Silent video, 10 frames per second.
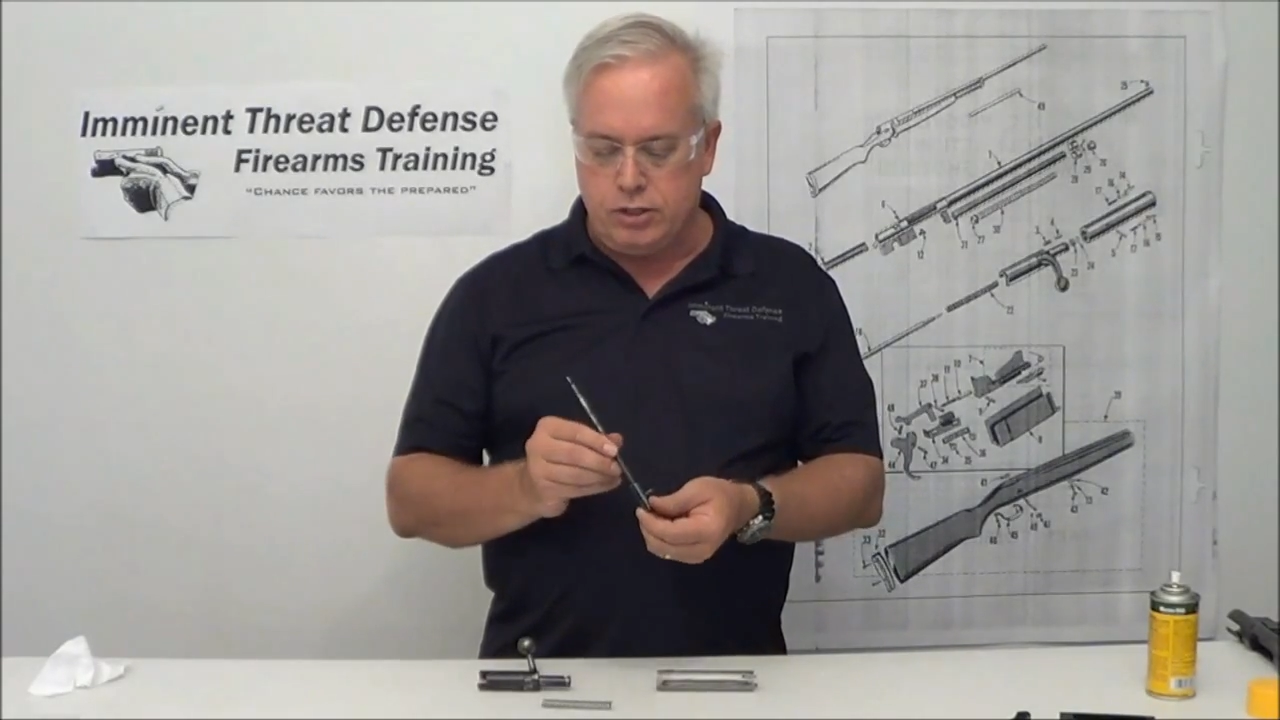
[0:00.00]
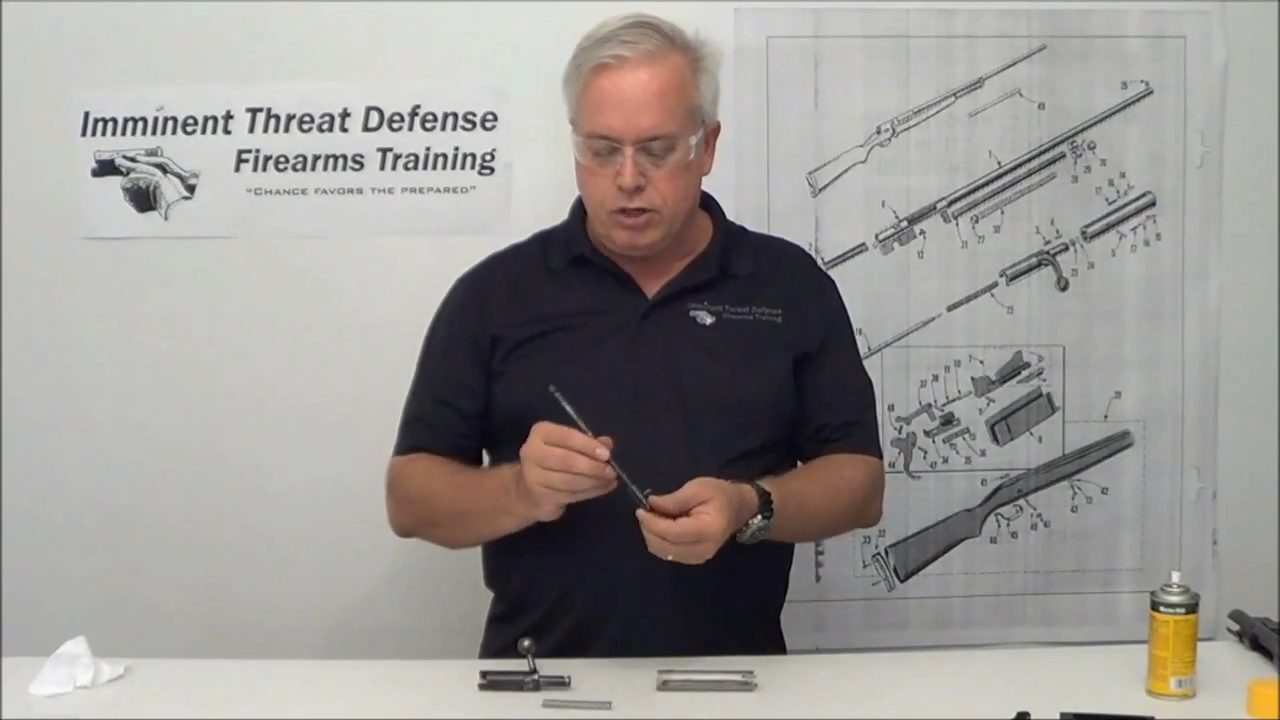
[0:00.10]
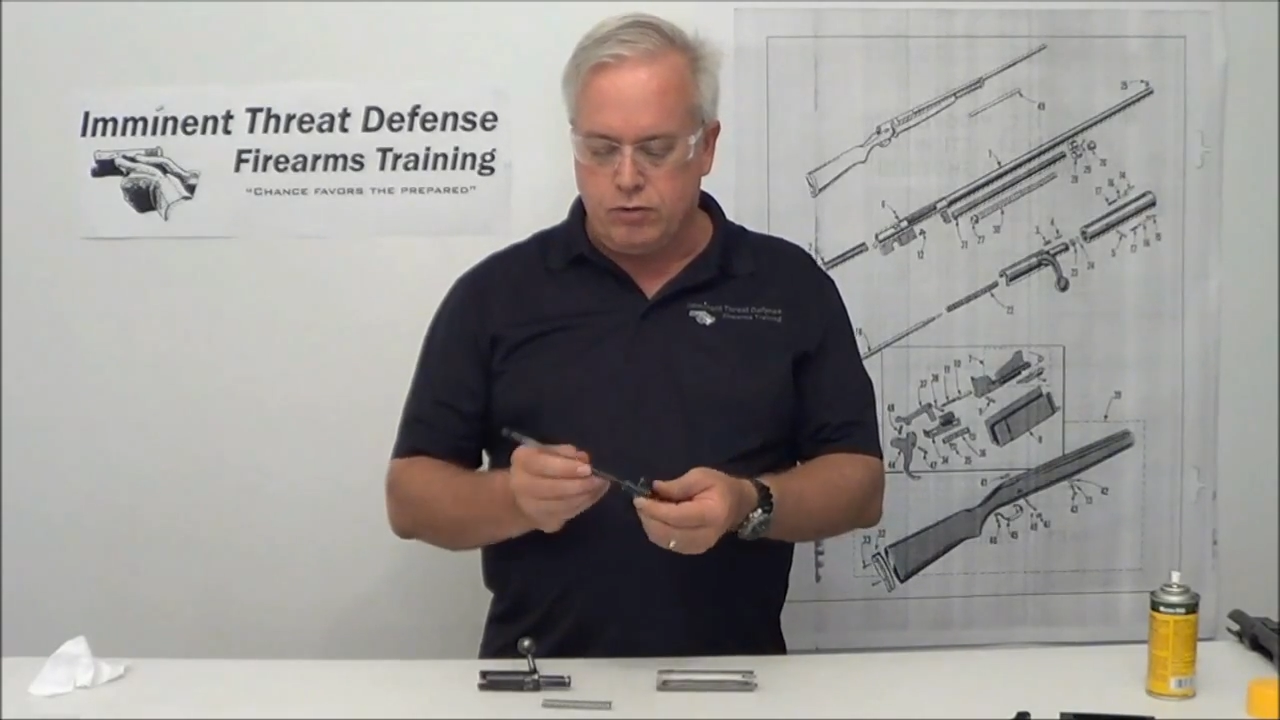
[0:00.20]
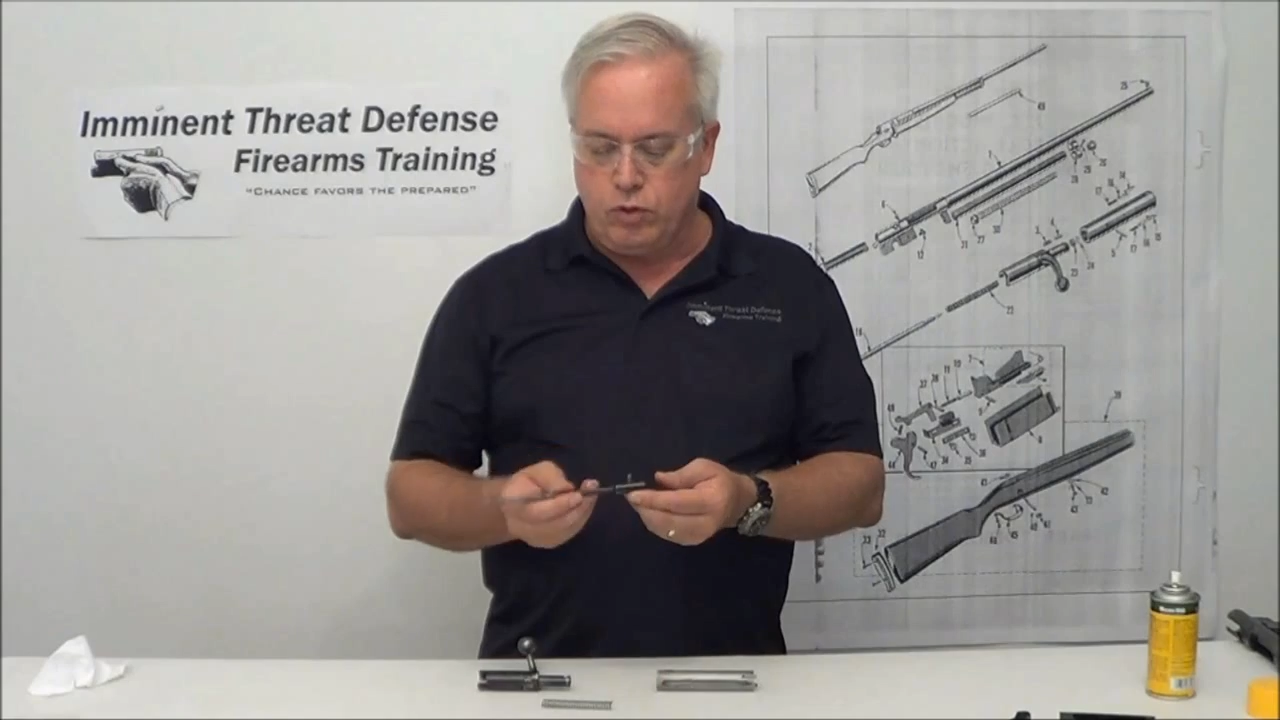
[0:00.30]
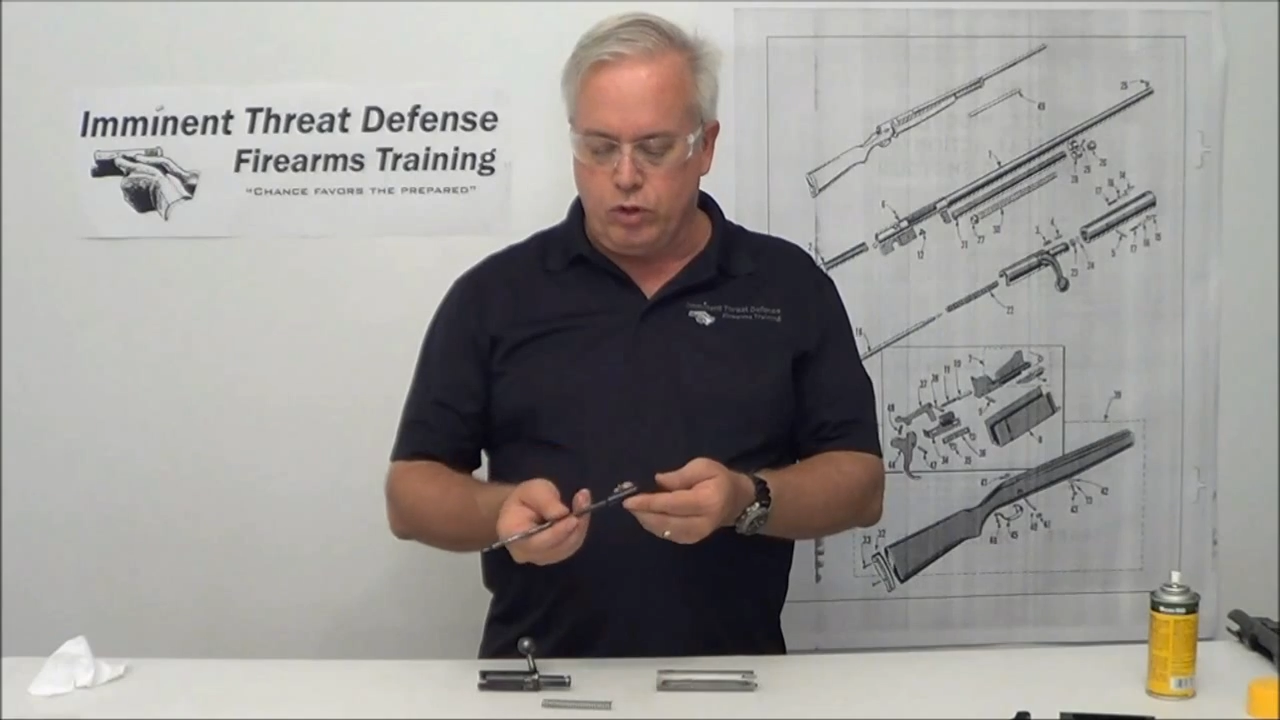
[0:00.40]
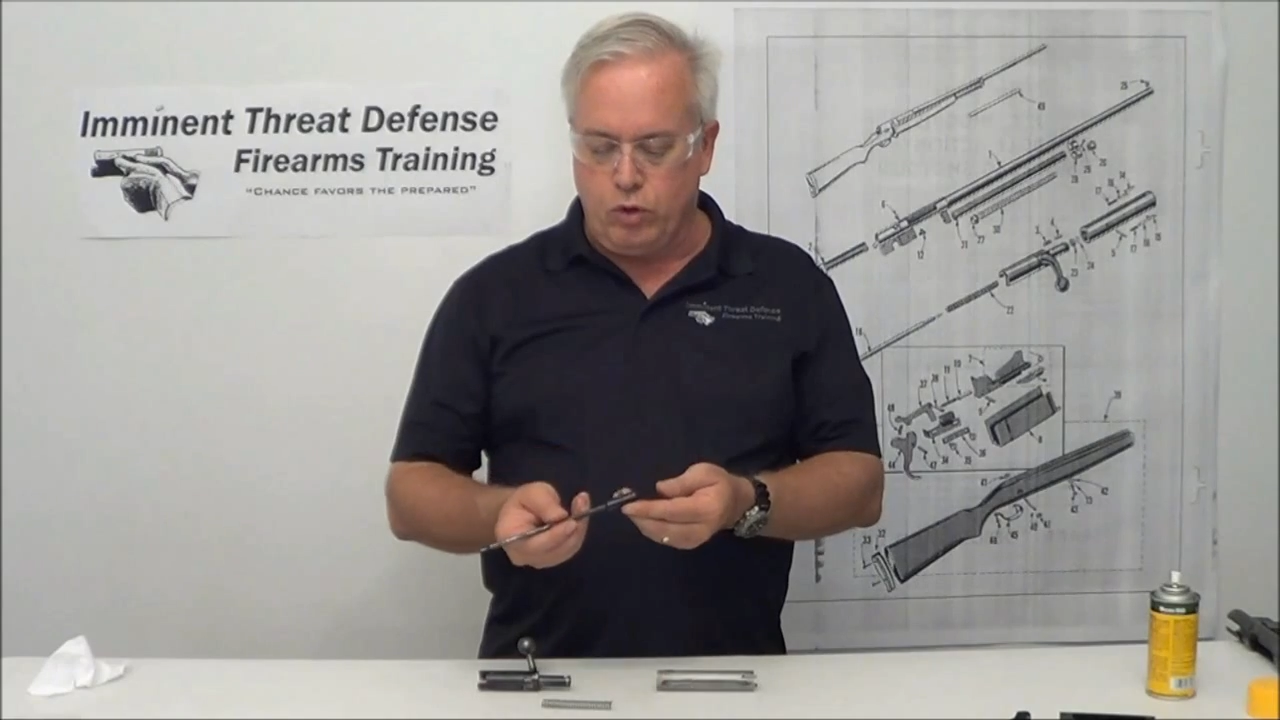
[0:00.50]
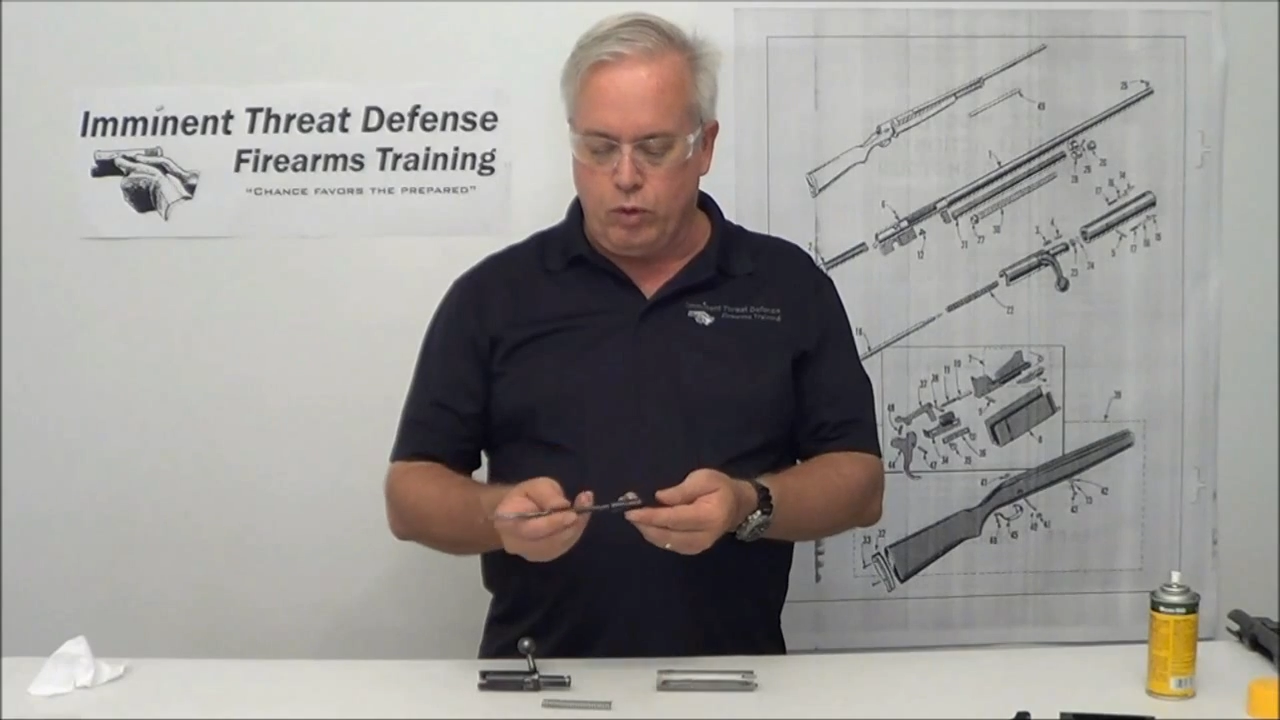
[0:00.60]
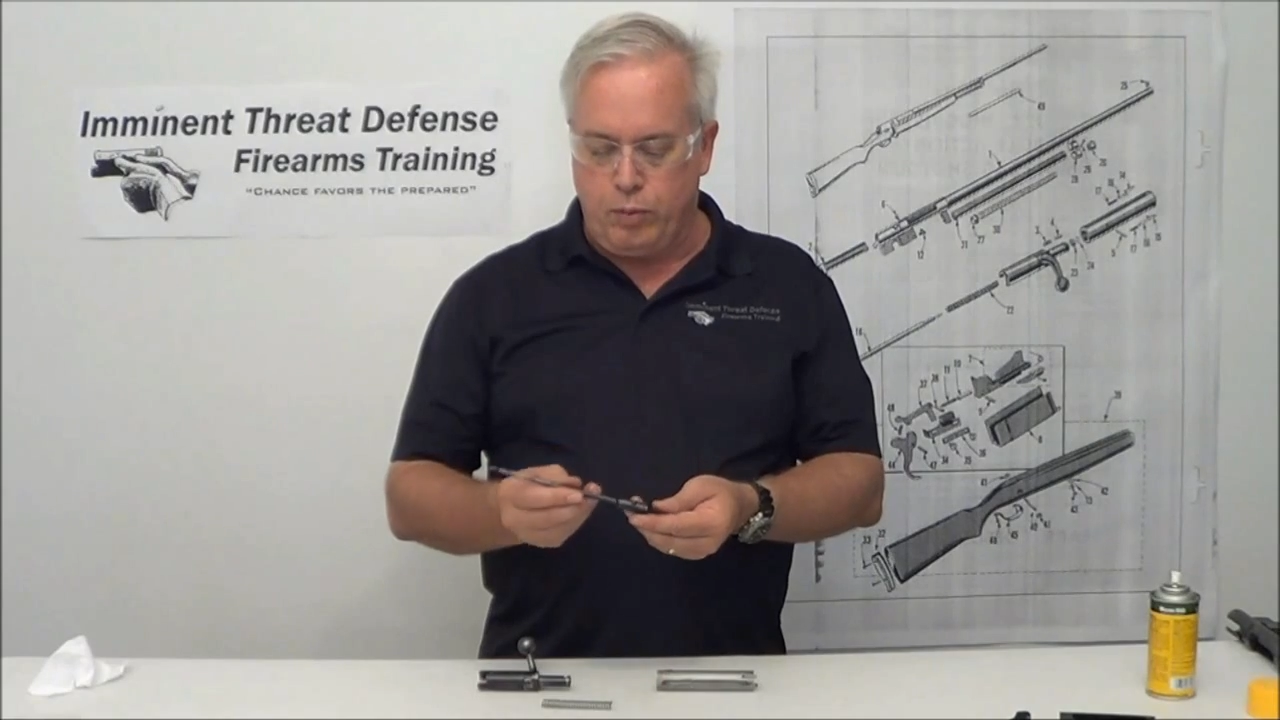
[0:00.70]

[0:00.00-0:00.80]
serves no real